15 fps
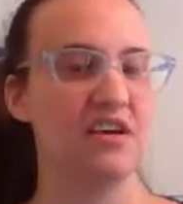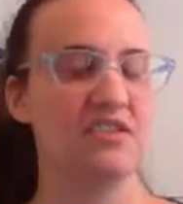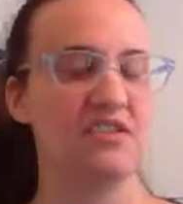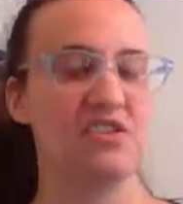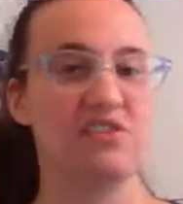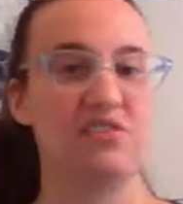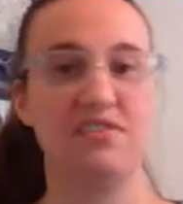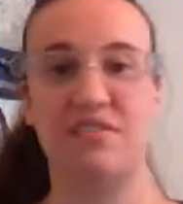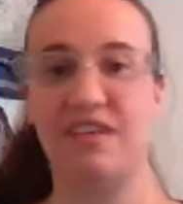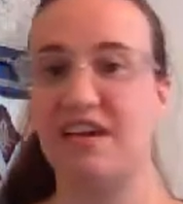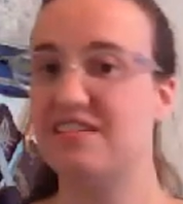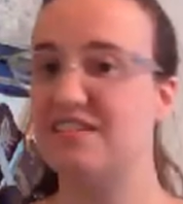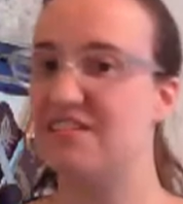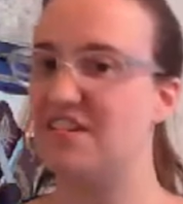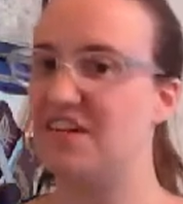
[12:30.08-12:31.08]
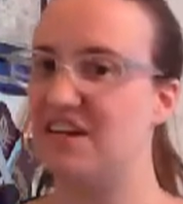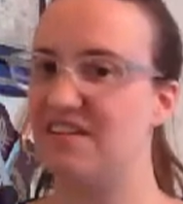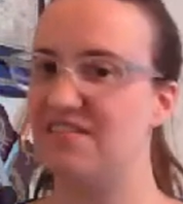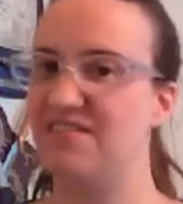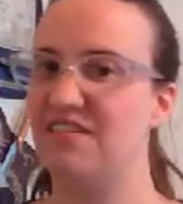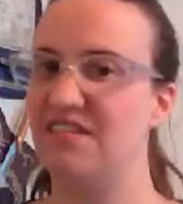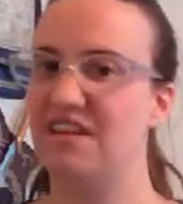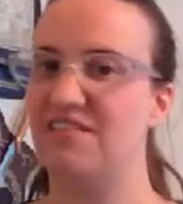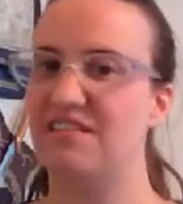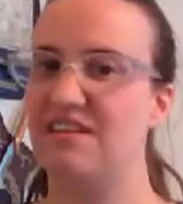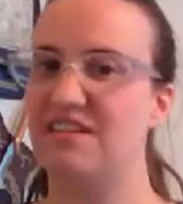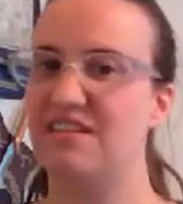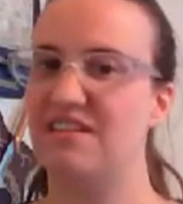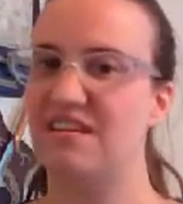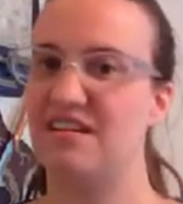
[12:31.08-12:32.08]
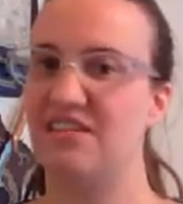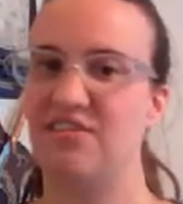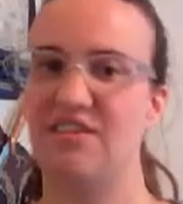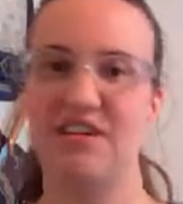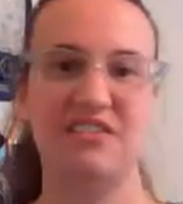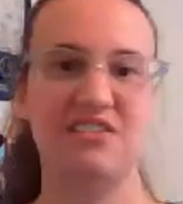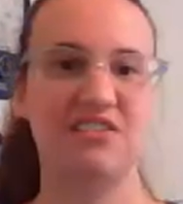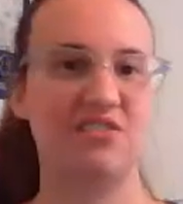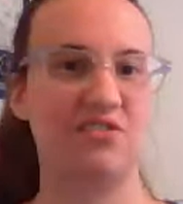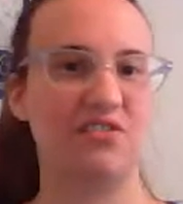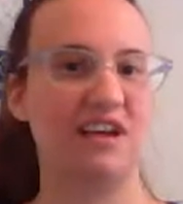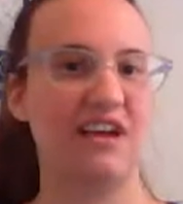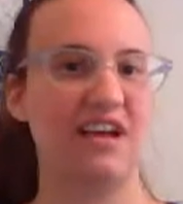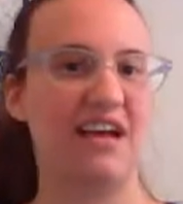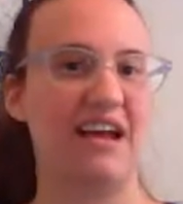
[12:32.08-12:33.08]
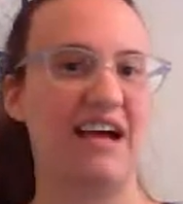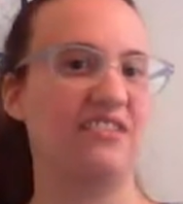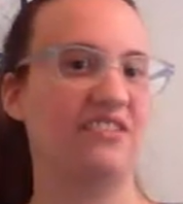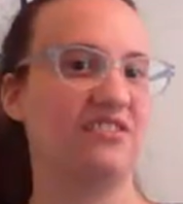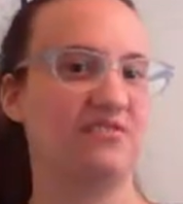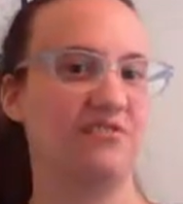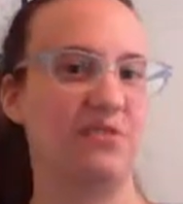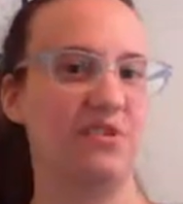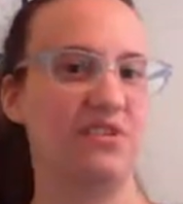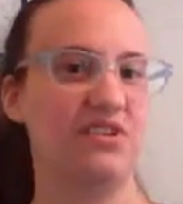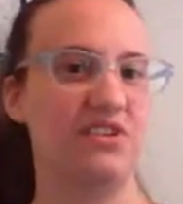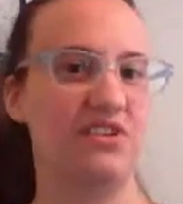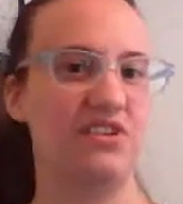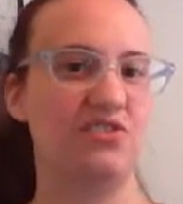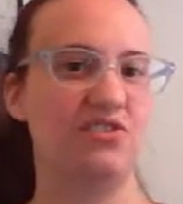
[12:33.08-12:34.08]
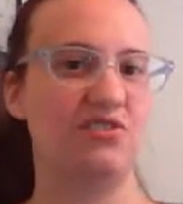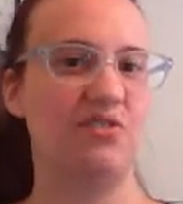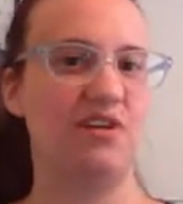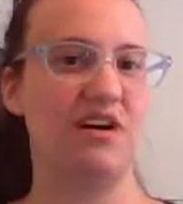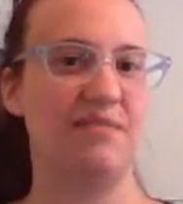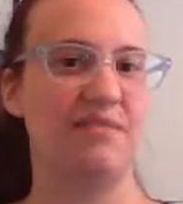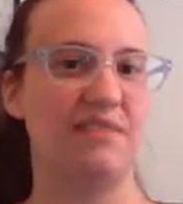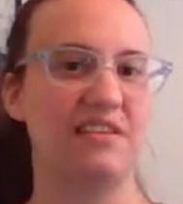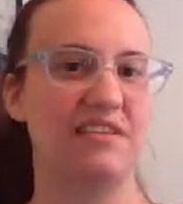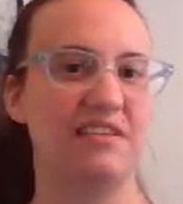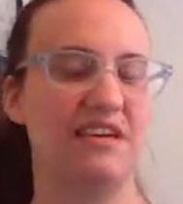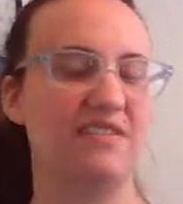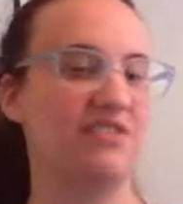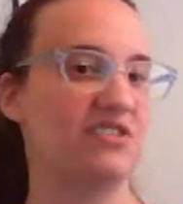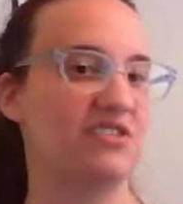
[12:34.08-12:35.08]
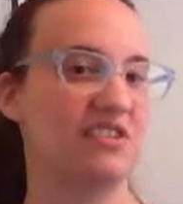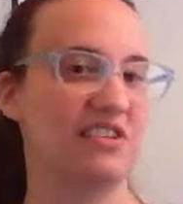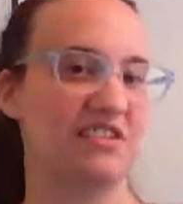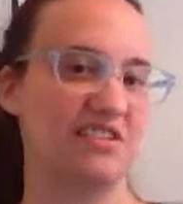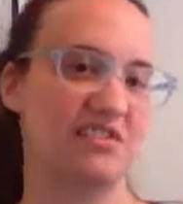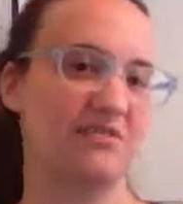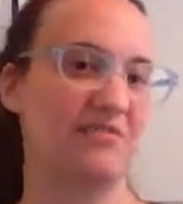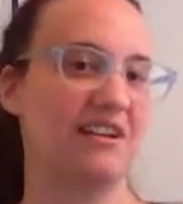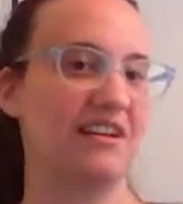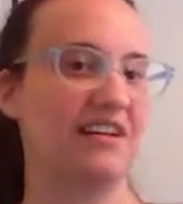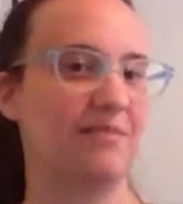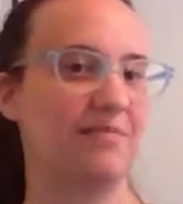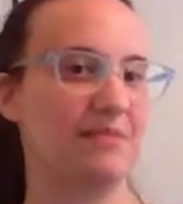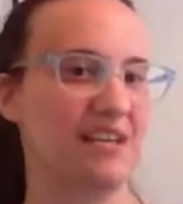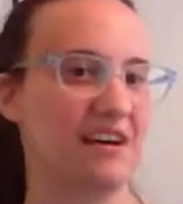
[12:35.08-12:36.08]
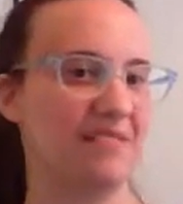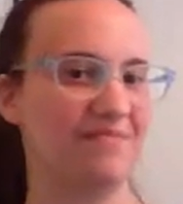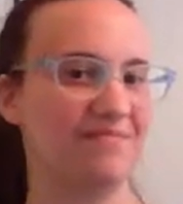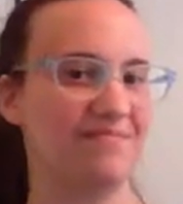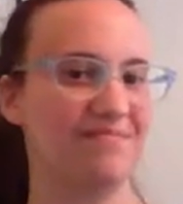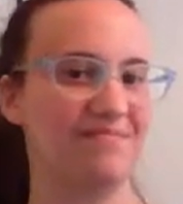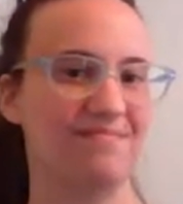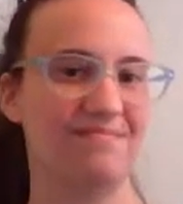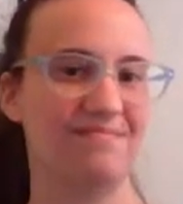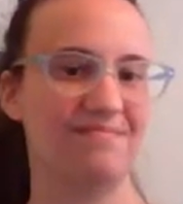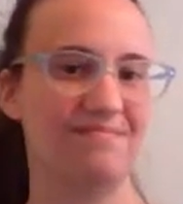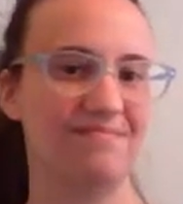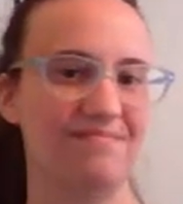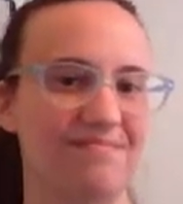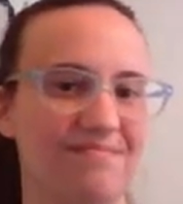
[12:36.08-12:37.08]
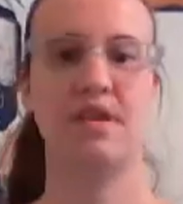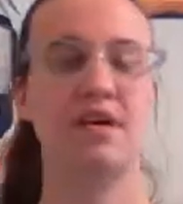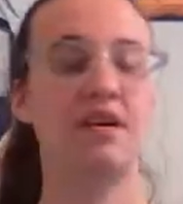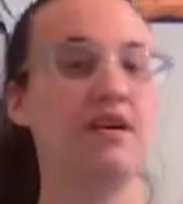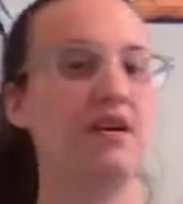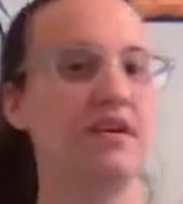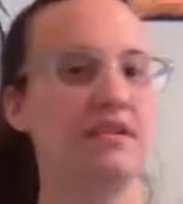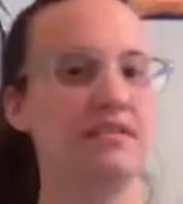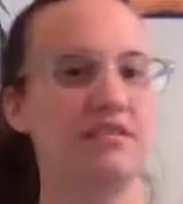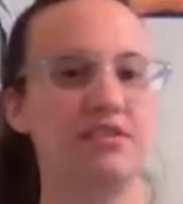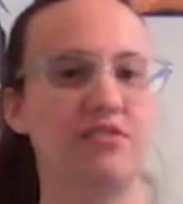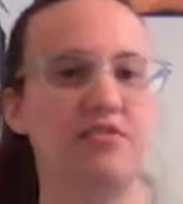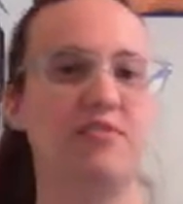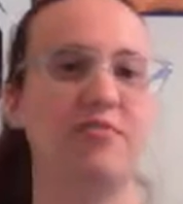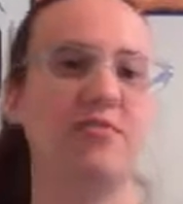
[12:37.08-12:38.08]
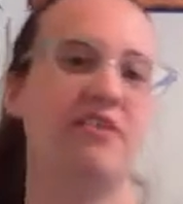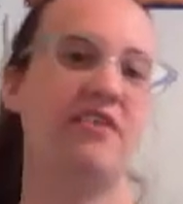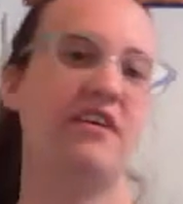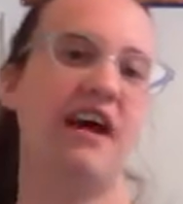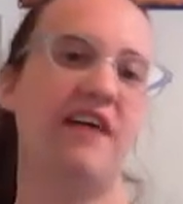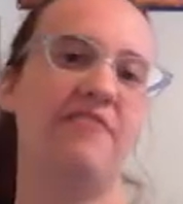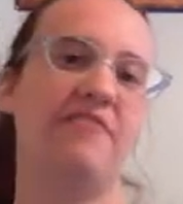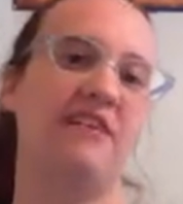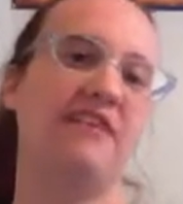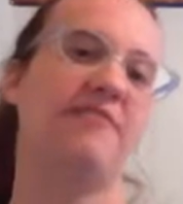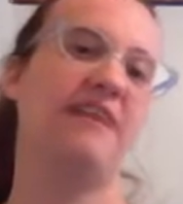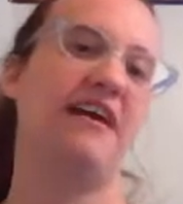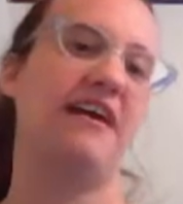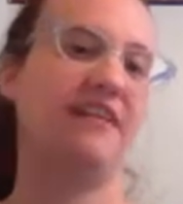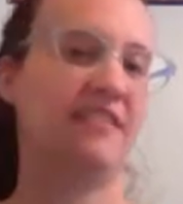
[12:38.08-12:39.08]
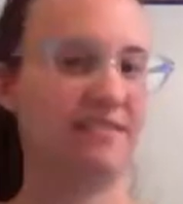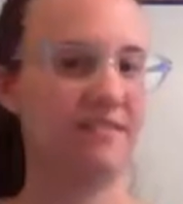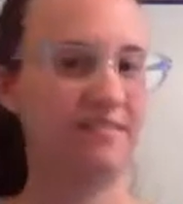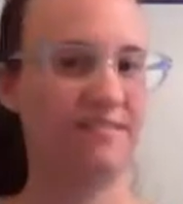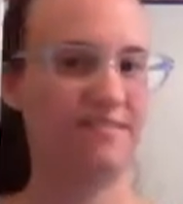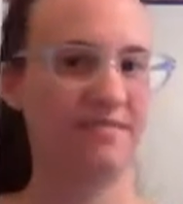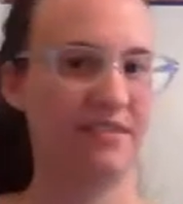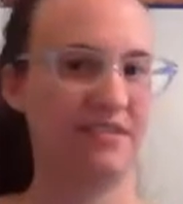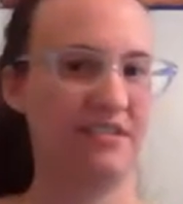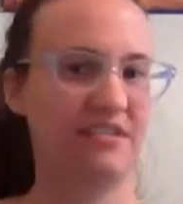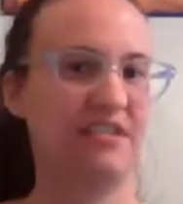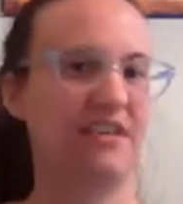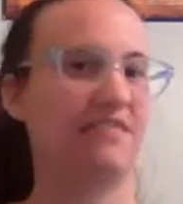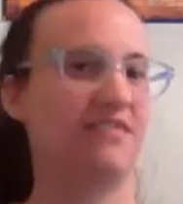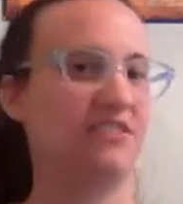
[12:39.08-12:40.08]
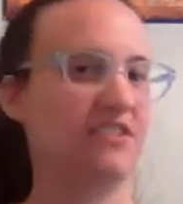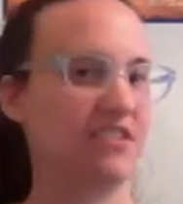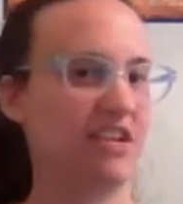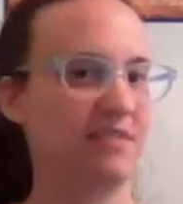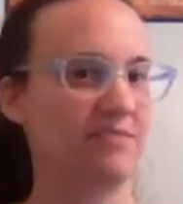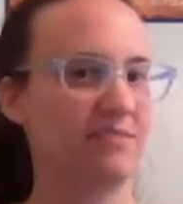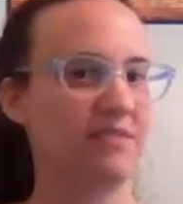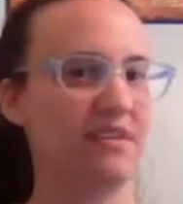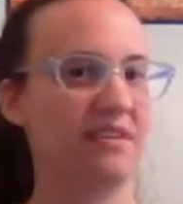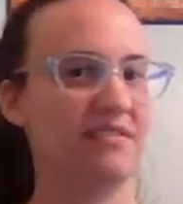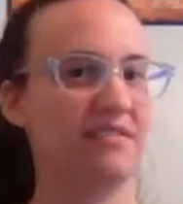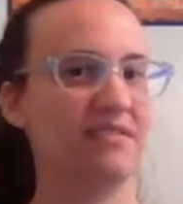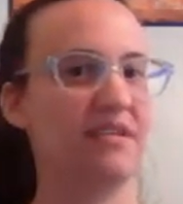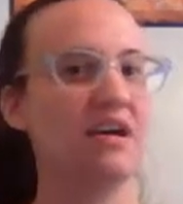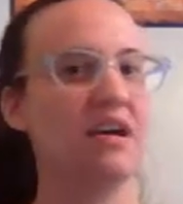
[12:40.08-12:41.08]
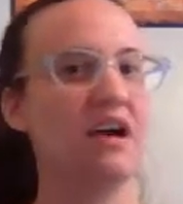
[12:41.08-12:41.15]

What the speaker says: So thanks, Jenna, for giving us a great story, and I look forward to The Savior's Sister when it comes out. So overall, how would I rank The Savior's Champion?